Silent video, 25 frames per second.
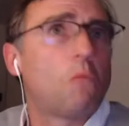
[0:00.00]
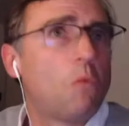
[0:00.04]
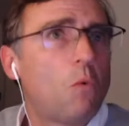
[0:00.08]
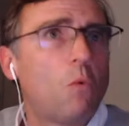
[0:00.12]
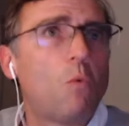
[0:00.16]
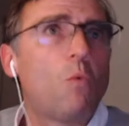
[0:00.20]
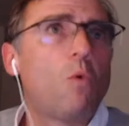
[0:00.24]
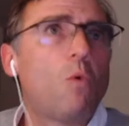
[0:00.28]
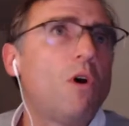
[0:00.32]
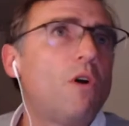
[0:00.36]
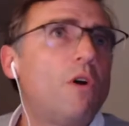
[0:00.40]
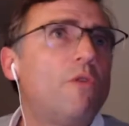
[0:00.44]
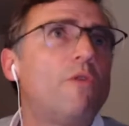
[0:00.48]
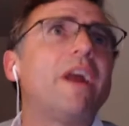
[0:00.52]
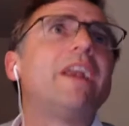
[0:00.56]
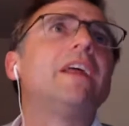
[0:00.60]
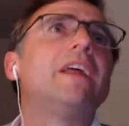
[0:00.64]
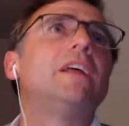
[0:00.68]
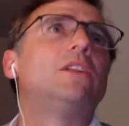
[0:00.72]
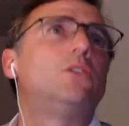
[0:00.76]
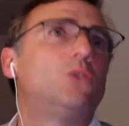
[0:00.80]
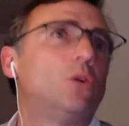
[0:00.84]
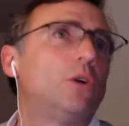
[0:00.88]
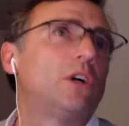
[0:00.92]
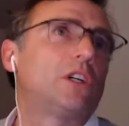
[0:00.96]
we're
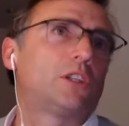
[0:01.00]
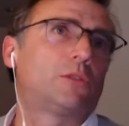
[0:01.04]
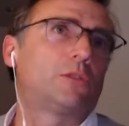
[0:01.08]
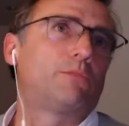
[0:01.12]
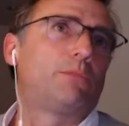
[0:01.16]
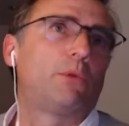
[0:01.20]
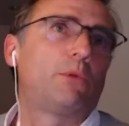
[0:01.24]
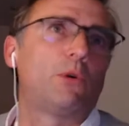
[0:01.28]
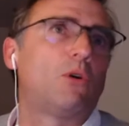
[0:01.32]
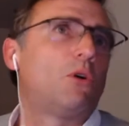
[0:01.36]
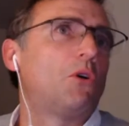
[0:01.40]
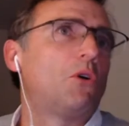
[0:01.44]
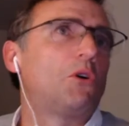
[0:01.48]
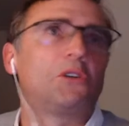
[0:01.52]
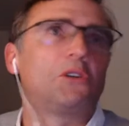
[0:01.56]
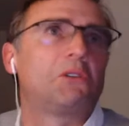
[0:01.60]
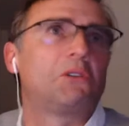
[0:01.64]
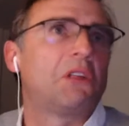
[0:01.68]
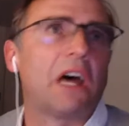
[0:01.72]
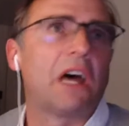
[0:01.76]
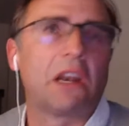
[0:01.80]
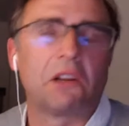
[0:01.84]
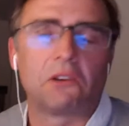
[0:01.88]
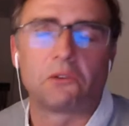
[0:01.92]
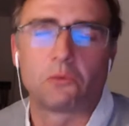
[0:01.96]
ready to explore
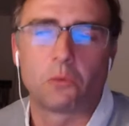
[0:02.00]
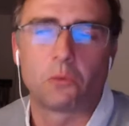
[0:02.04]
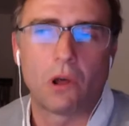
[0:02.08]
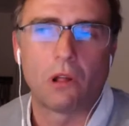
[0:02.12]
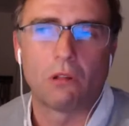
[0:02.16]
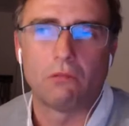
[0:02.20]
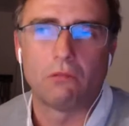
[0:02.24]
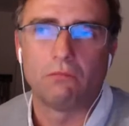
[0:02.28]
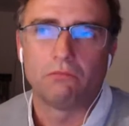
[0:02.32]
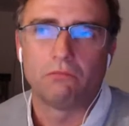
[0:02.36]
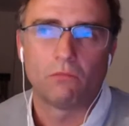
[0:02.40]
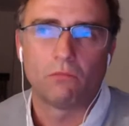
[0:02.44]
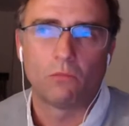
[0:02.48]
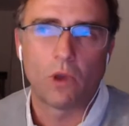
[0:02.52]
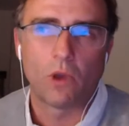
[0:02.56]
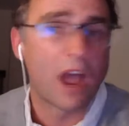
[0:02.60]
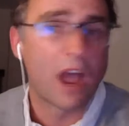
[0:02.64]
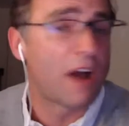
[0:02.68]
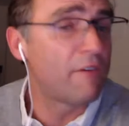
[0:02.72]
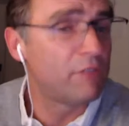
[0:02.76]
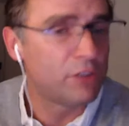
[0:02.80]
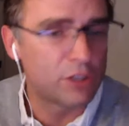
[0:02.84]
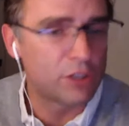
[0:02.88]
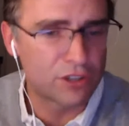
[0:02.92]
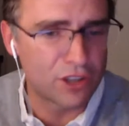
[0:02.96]
that as well. We
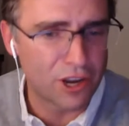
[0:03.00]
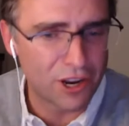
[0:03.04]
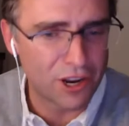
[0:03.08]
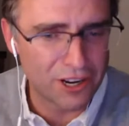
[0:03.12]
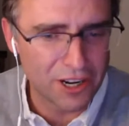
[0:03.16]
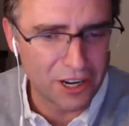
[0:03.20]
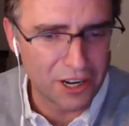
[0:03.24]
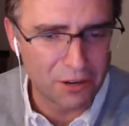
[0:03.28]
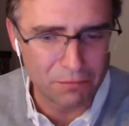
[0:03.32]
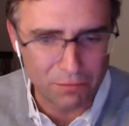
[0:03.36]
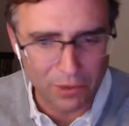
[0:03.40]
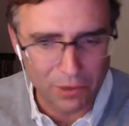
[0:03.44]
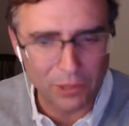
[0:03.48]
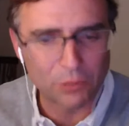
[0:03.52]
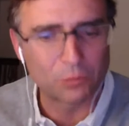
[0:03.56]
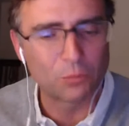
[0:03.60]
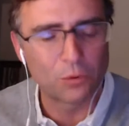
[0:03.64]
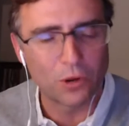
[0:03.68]
haven't started, but